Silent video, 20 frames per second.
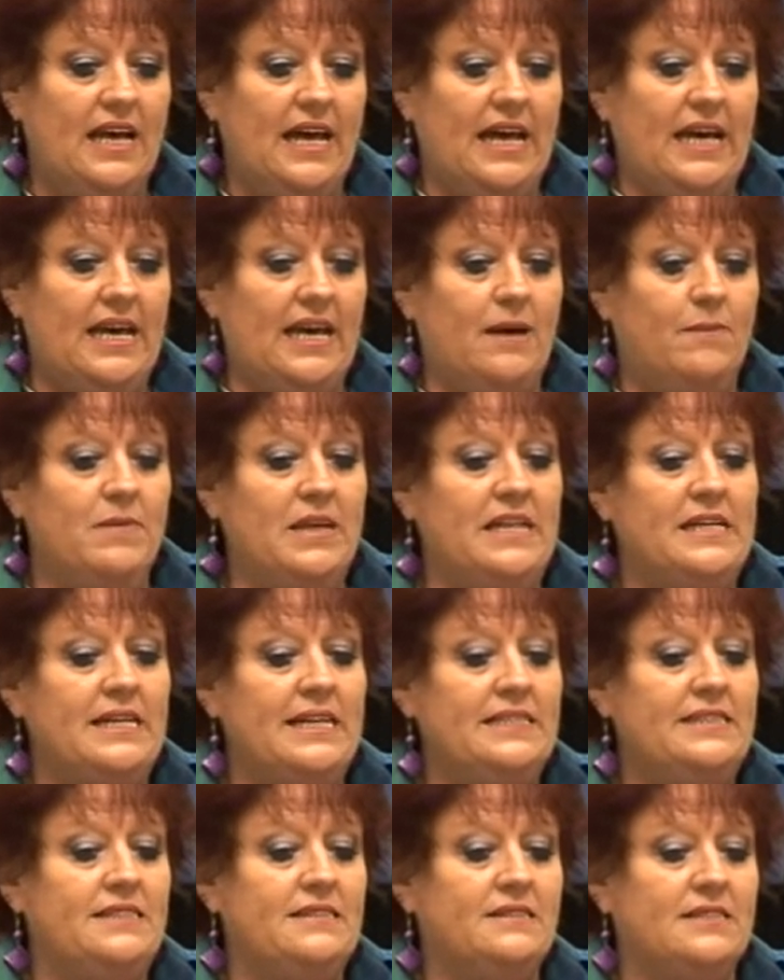in
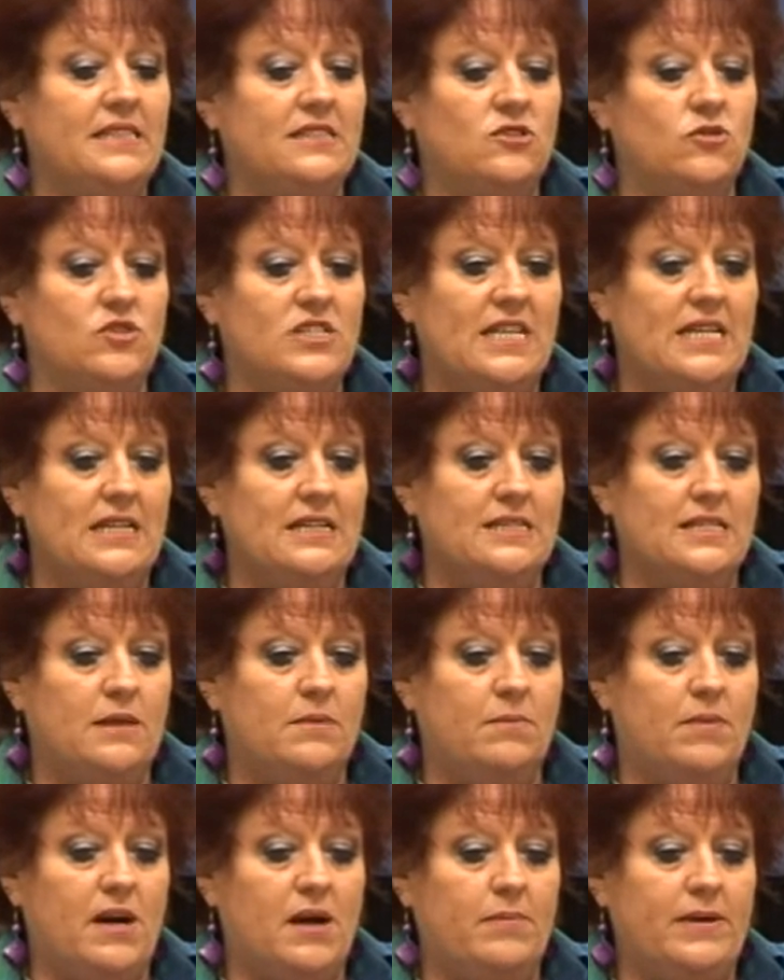96 hotels in
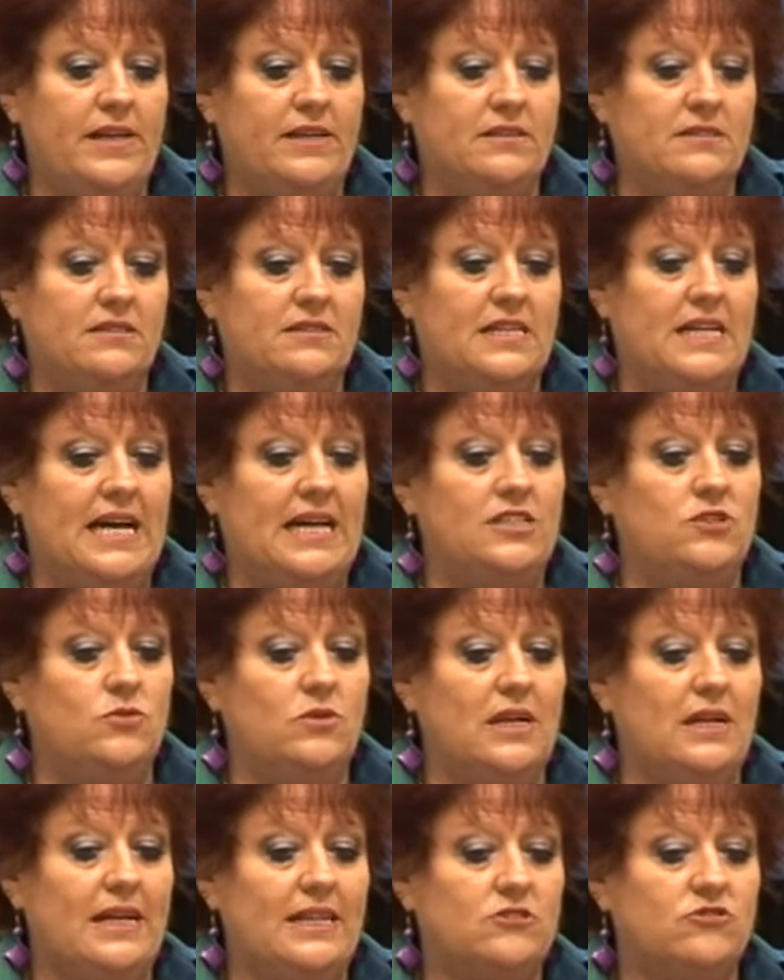Barbados, the
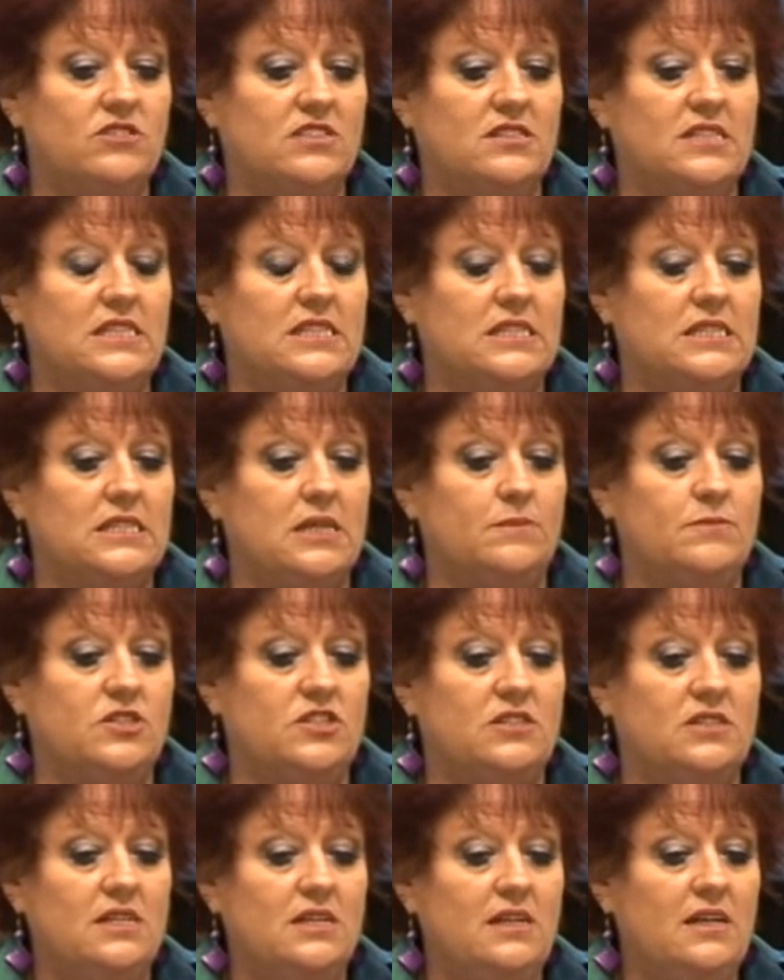annual electricity
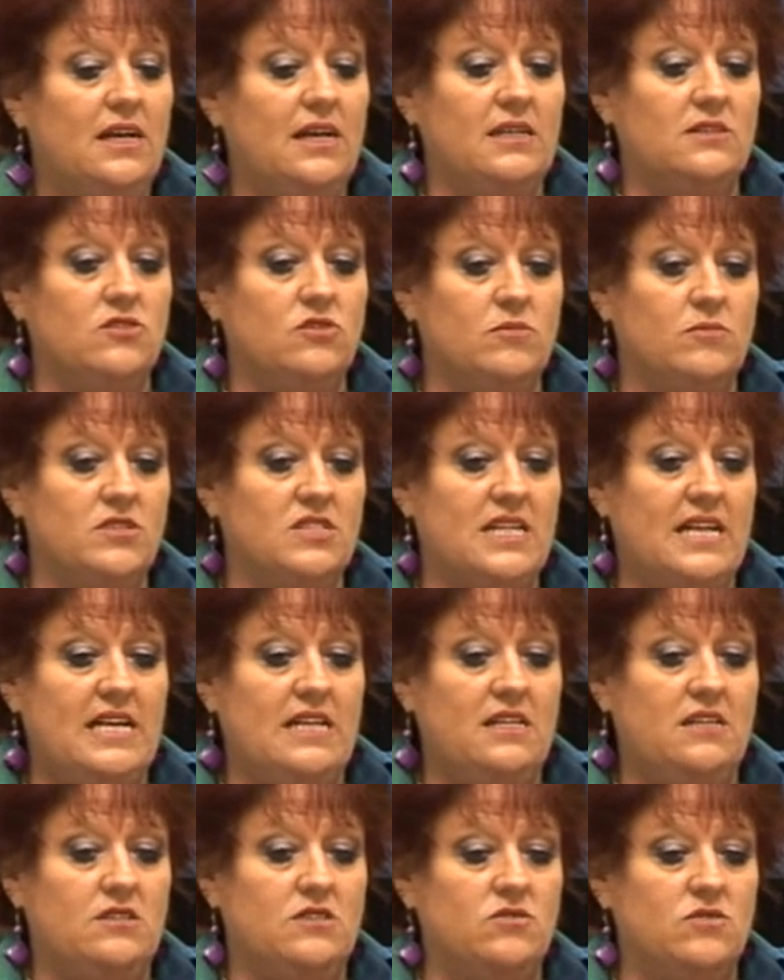consumption is almost
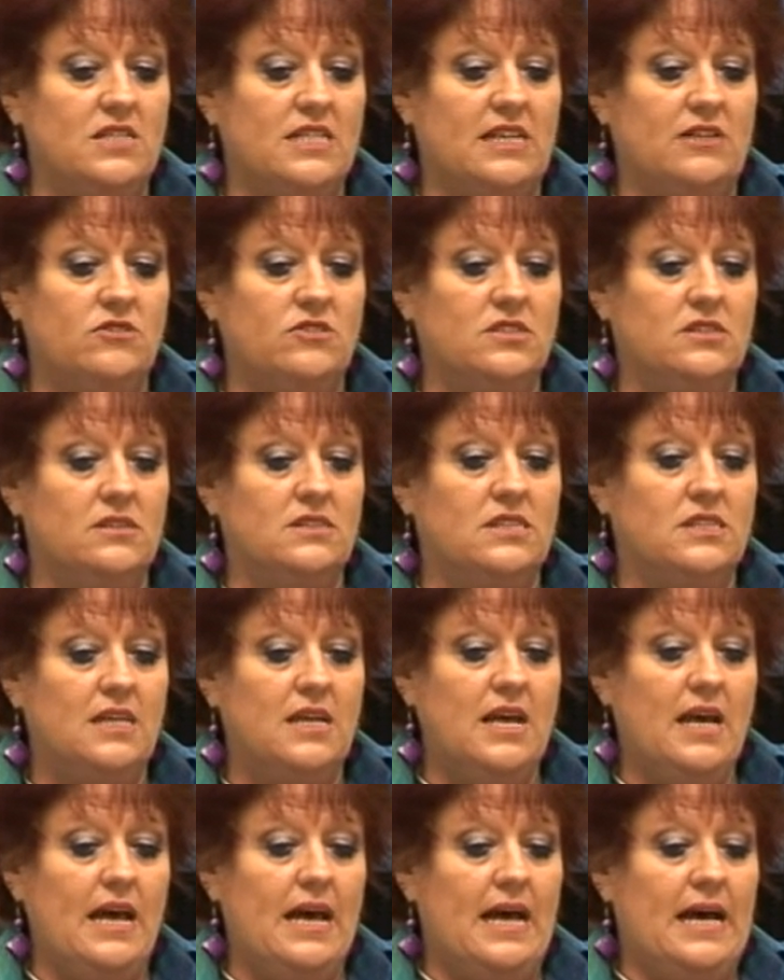82,000
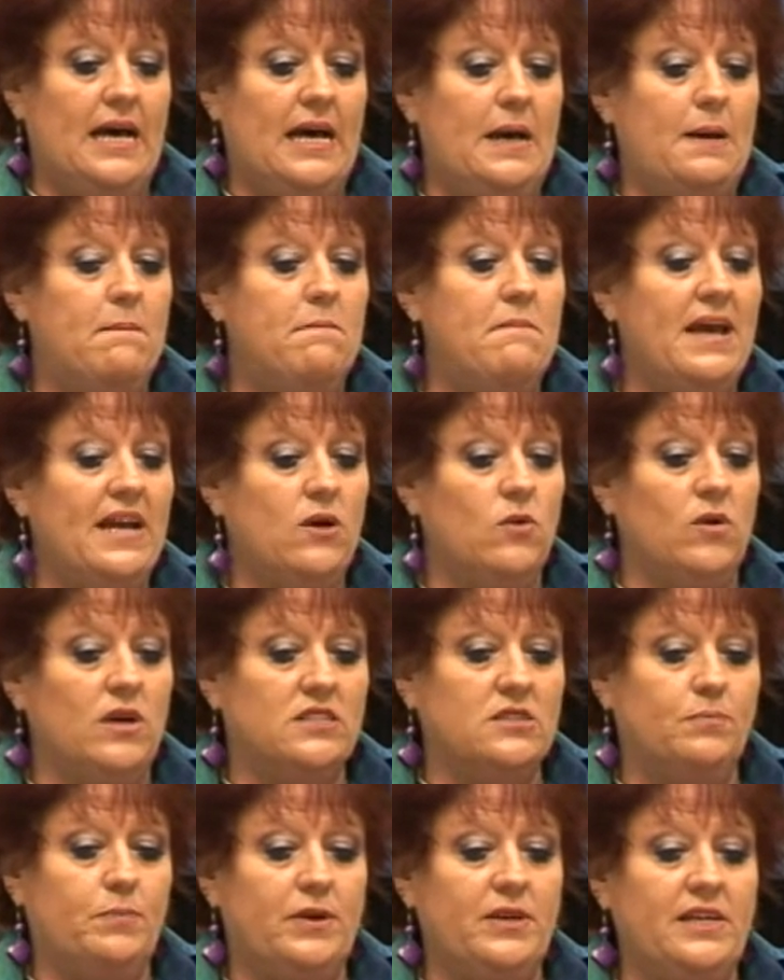
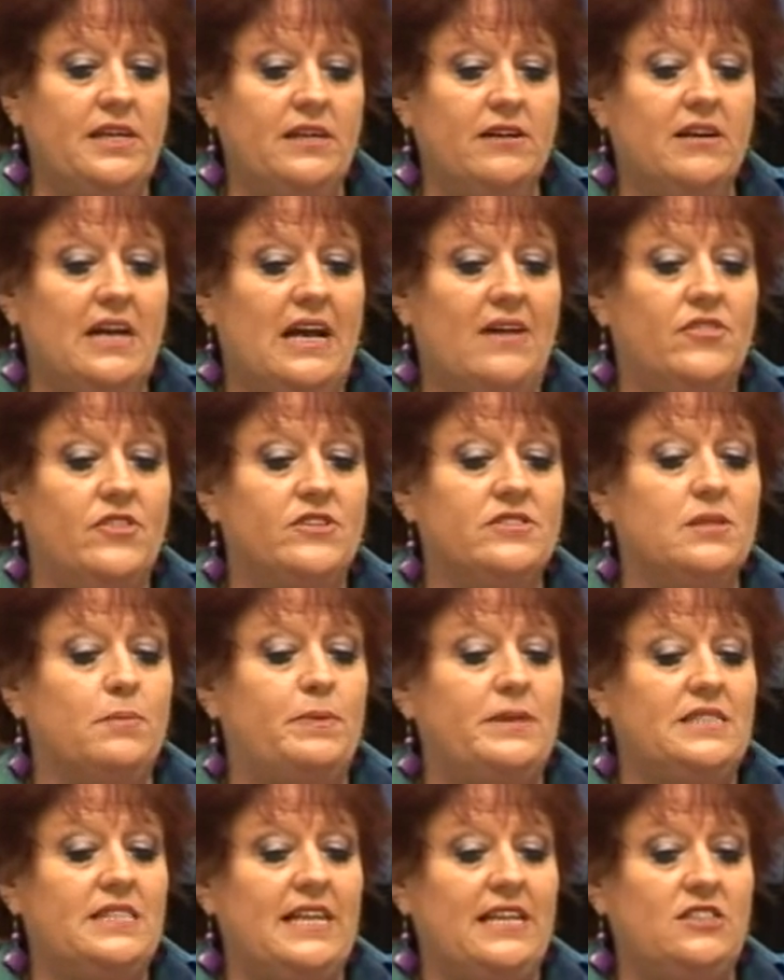megawatts per year, and there's a
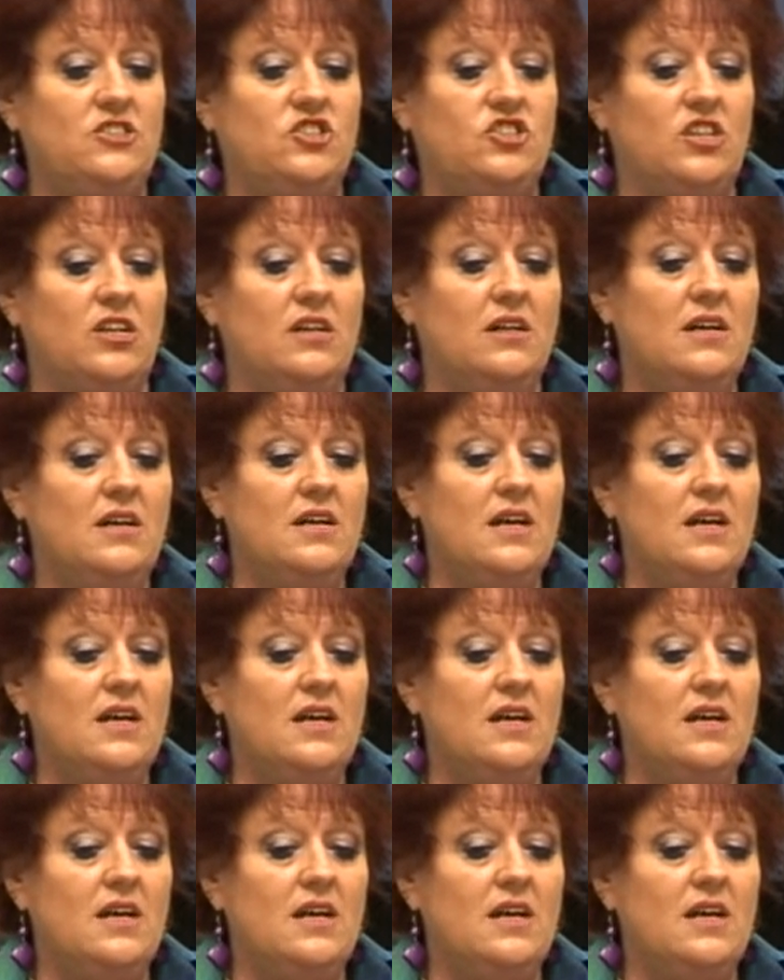potential